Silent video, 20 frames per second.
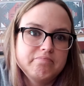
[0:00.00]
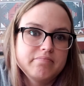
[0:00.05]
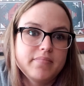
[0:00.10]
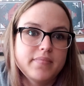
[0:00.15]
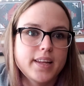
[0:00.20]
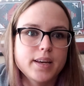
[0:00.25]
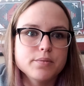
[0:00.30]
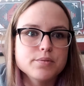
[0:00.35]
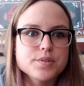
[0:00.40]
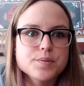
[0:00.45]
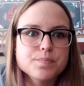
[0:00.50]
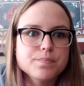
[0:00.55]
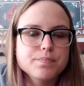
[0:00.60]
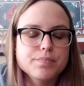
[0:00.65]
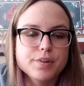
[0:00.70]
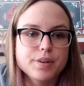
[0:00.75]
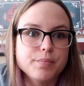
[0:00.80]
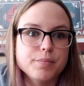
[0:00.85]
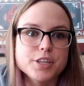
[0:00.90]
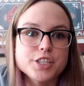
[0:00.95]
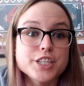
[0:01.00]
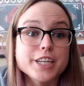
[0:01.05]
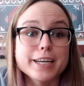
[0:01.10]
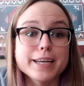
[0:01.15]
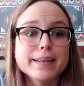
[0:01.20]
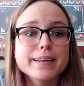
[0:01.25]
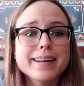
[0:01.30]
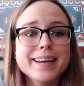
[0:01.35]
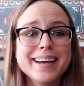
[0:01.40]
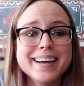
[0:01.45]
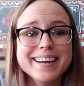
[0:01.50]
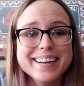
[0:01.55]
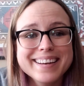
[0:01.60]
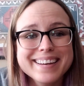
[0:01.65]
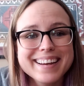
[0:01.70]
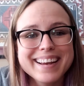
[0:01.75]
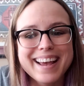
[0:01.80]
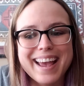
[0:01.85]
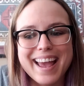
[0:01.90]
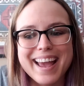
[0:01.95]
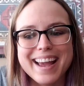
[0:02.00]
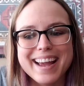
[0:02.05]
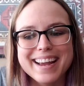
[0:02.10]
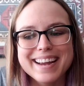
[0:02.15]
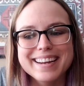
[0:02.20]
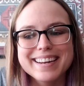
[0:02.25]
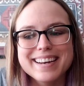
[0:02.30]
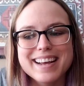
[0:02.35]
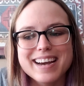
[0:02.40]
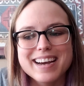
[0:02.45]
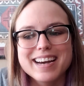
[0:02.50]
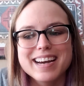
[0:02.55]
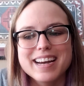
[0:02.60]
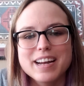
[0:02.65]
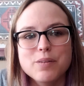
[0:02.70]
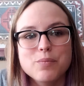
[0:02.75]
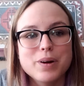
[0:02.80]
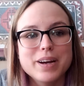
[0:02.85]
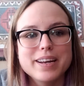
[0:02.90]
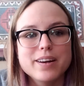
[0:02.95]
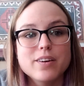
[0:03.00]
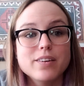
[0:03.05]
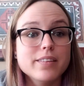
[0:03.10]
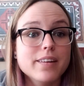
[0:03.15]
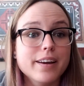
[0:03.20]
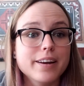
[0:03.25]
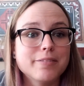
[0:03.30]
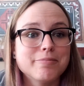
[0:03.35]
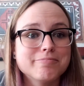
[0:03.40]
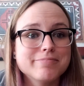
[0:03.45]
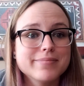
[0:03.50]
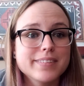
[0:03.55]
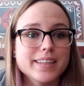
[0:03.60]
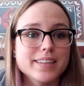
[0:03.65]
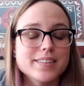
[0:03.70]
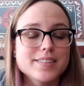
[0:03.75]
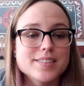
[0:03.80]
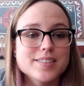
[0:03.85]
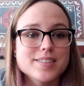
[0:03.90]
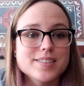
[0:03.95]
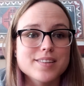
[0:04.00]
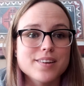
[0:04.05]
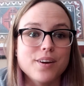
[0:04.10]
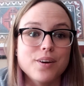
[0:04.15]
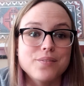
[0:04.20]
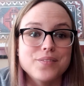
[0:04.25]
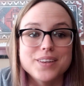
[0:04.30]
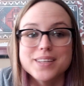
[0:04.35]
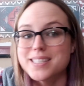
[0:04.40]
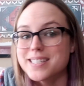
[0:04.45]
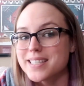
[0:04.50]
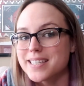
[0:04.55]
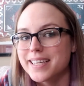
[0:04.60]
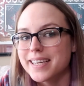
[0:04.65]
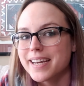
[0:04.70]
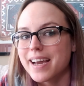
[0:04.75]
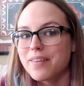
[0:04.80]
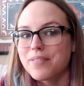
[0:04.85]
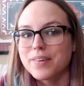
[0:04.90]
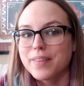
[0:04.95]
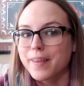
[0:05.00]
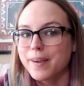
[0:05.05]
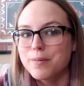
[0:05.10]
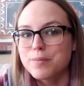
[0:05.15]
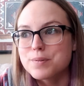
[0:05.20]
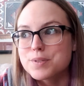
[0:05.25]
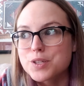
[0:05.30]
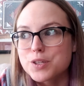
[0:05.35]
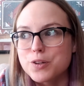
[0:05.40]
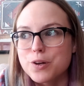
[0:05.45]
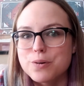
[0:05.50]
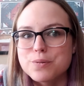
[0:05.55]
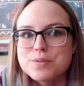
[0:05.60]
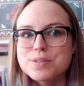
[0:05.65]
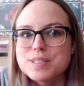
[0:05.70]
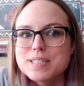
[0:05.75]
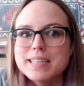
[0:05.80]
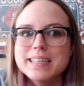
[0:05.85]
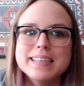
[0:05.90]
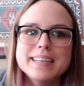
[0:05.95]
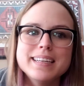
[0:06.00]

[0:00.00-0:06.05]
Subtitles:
That was pretty much it. And I went online because obviously everything was closed.